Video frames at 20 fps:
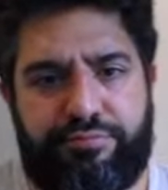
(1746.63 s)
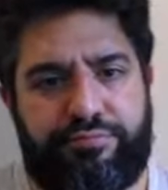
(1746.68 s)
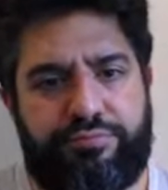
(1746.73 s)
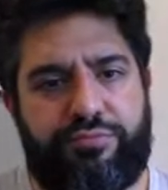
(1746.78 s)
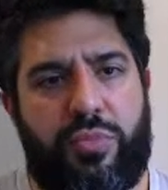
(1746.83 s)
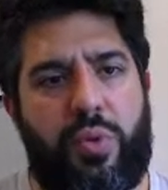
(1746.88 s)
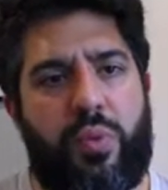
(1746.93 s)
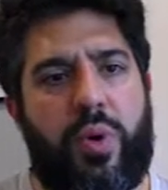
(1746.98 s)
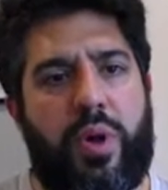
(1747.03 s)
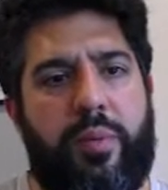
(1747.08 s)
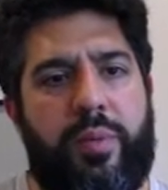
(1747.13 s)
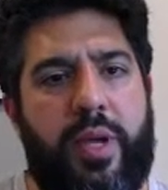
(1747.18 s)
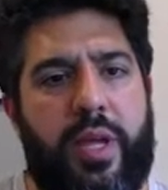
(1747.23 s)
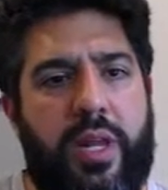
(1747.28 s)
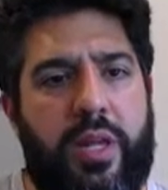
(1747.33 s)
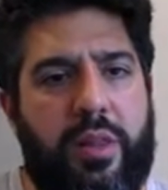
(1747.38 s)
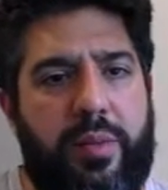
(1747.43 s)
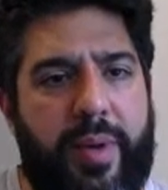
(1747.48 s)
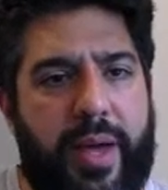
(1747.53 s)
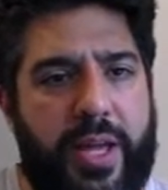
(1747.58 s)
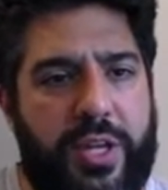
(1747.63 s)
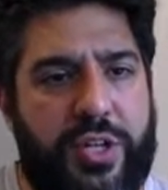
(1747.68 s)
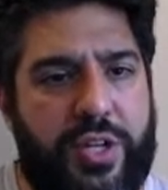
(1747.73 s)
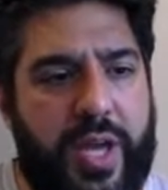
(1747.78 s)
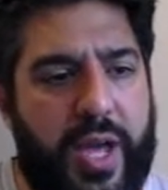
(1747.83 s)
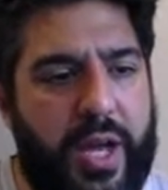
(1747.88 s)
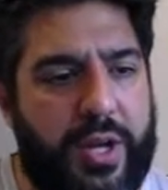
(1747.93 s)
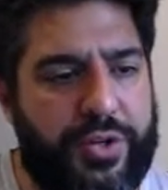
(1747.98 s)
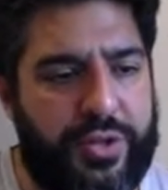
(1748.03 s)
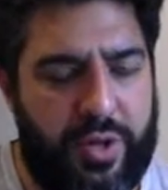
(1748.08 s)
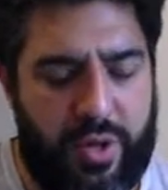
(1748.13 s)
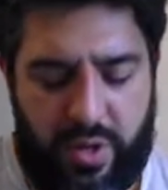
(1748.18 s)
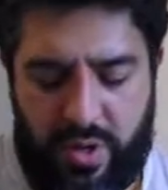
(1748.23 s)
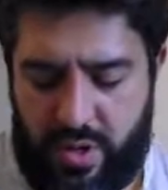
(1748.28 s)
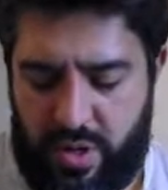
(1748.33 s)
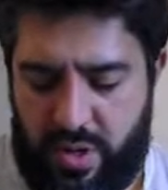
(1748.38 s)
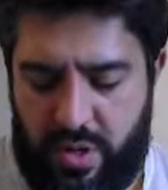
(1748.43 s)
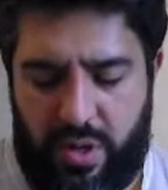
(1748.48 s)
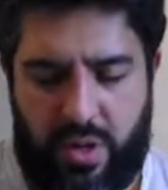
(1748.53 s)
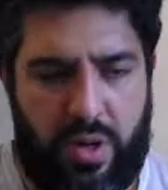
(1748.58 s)
We want to be hitting the page cache,
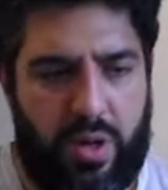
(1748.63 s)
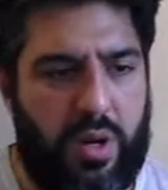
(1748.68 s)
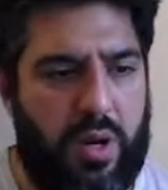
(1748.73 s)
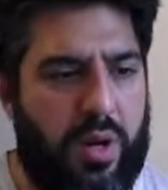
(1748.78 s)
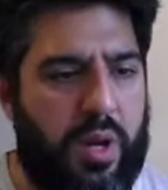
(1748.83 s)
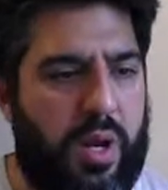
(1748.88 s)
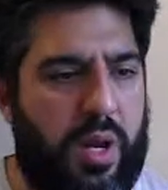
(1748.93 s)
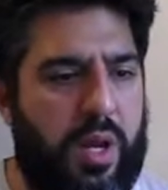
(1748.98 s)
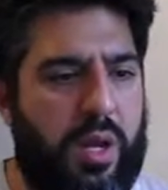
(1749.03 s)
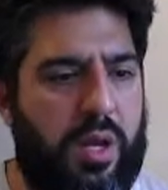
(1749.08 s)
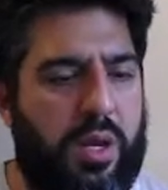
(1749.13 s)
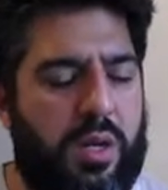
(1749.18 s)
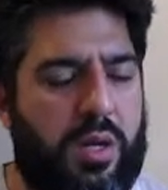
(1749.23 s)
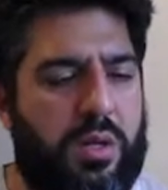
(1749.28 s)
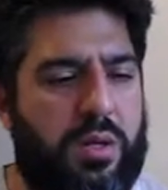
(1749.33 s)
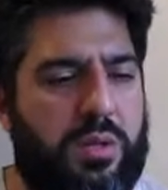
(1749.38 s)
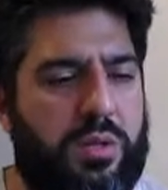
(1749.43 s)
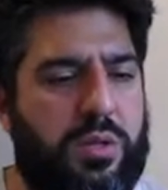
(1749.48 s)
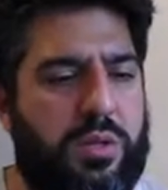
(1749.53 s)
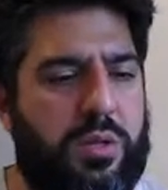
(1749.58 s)
and